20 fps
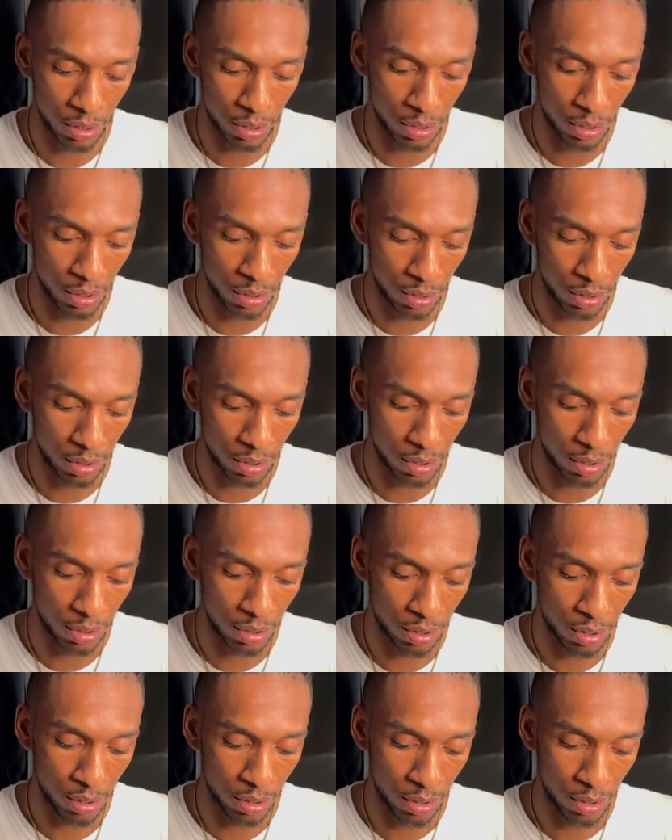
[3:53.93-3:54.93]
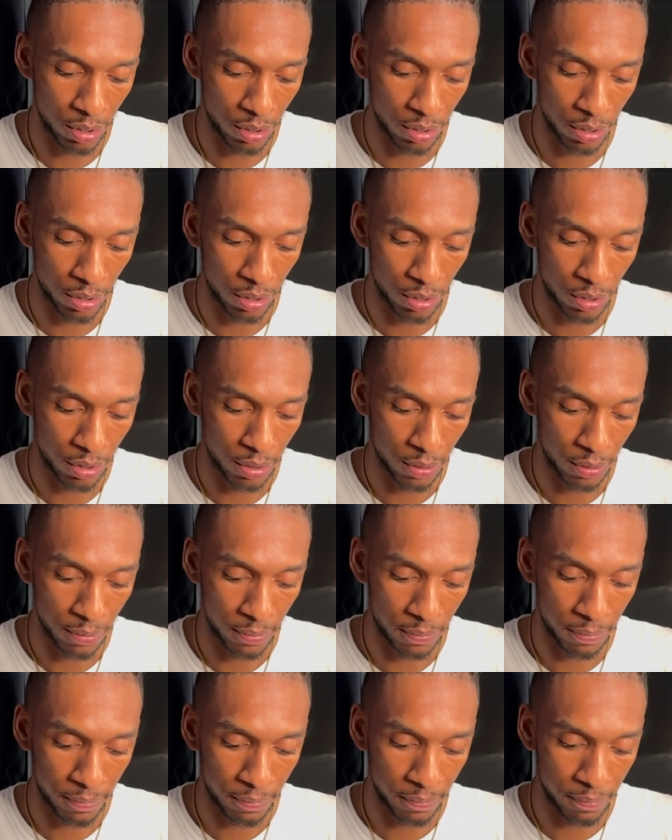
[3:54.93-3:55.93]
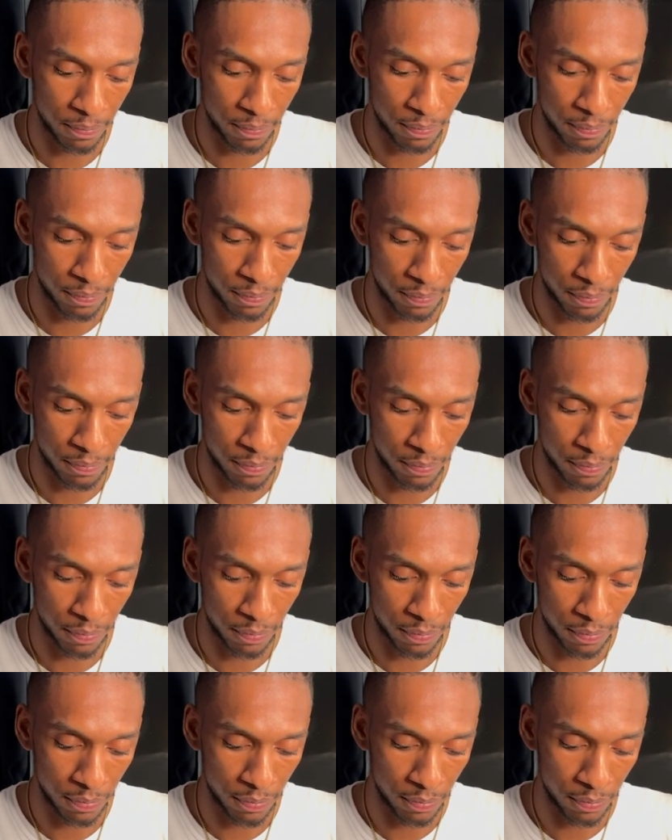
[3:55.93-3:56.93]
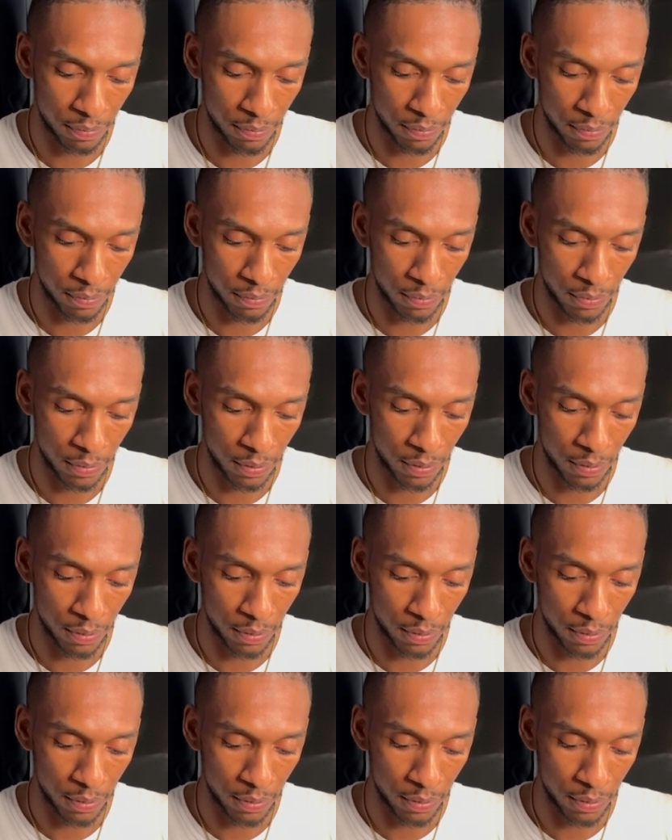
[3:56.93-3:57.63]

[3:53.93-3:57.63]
(silence)